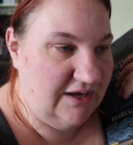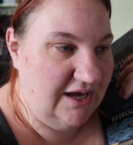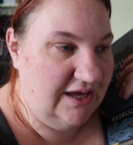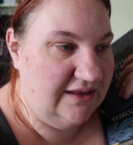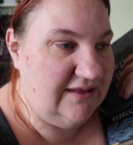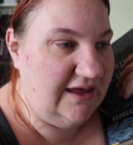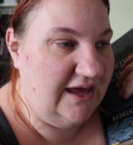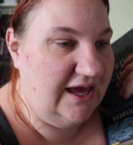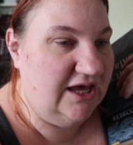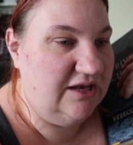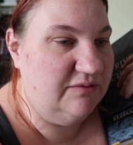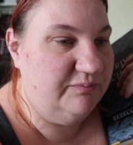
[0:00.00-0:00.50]

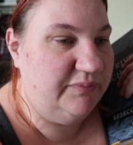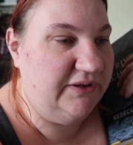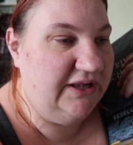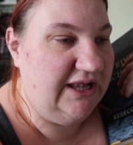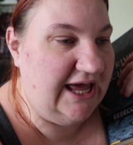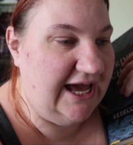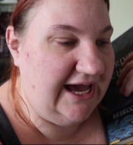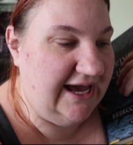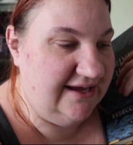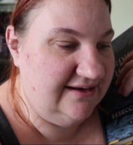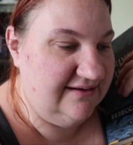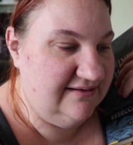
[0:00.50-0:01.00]
And they had
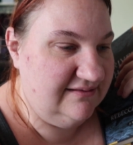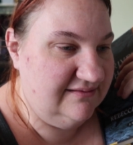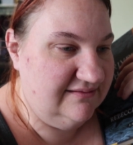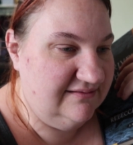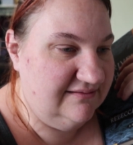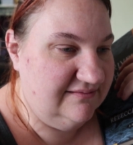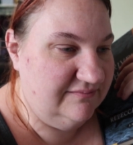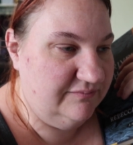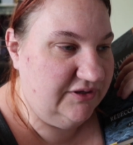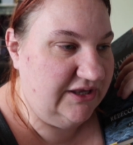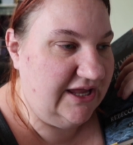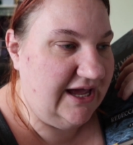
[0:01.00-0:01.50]
plaid.
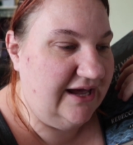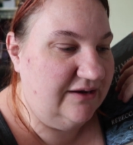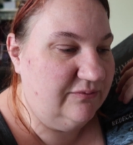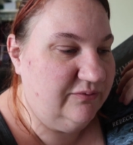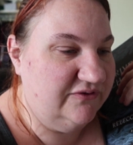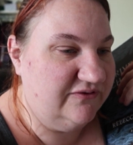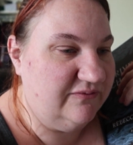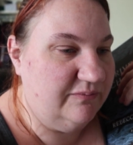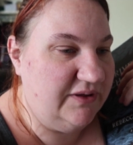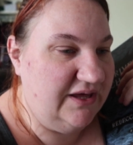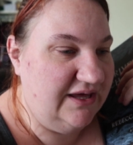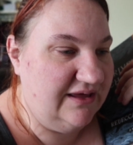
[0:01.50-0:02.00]
Plaid
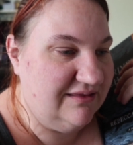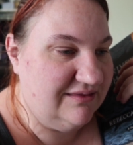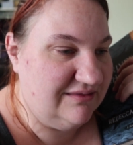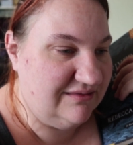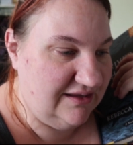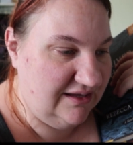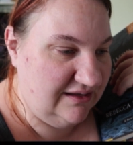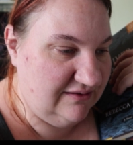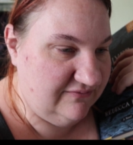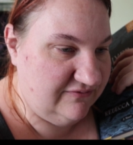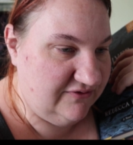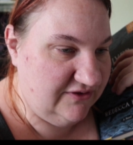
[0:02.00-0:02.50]
was a big
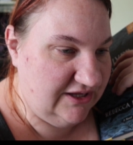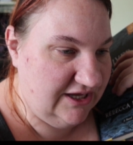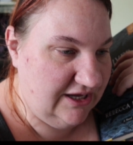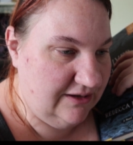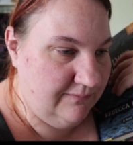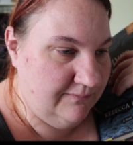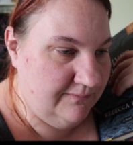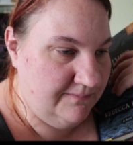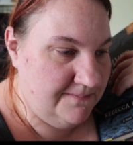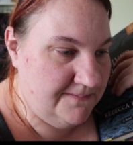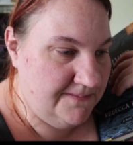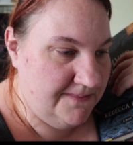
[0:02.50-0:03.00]
thing for
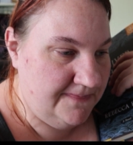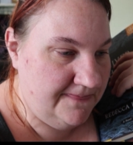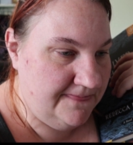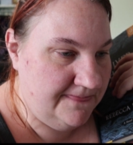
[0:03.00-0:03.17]
them.